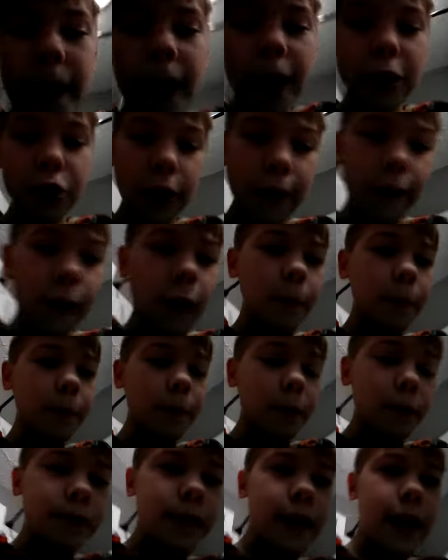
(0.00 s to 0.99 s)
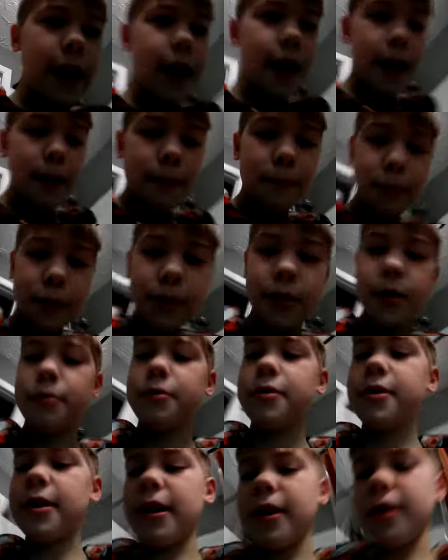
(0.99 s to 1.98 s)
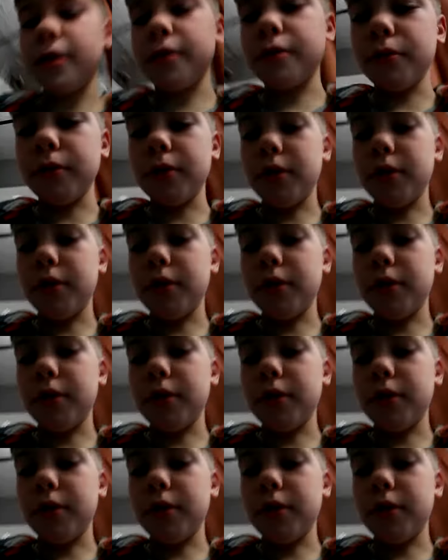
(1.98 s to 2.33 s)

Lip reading: I tried to upload that, but it was taking too